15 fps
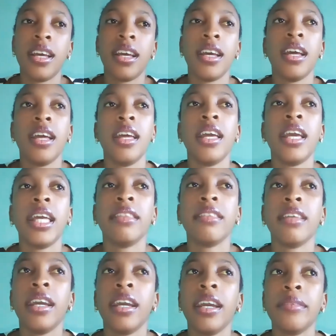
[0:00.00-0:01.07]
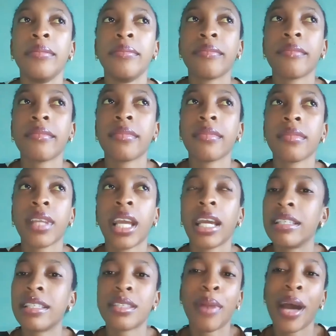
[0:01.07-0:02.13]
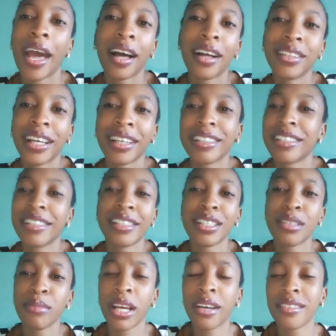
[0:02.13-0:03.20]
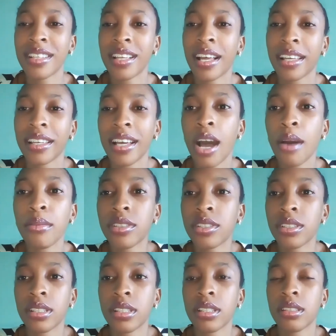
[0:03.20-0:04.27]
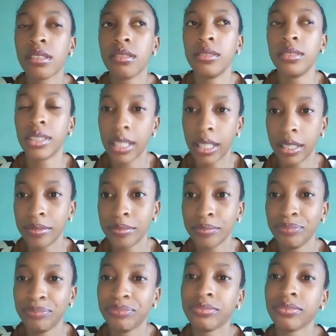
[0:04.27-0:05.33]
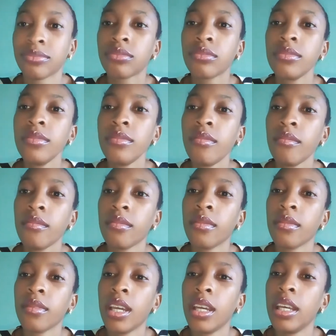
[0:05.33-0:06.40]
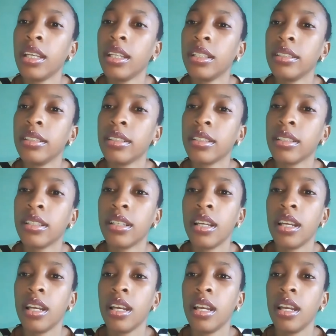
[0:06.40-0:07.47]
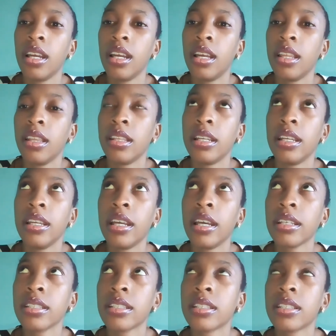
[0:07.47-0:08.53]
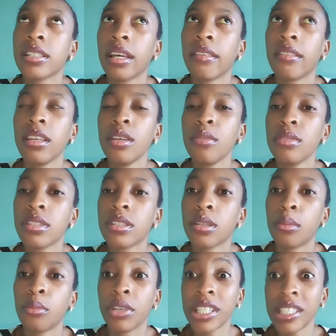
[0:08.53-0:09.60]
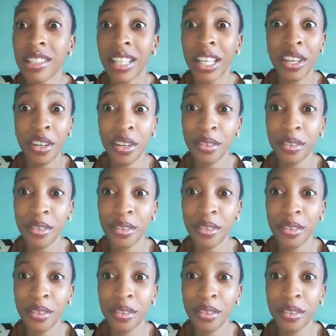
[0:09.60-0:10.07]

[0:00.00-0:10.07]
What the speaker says: And then he smiled and kissed me. I was like, I was just looking. And the next, I think it was some weeks later,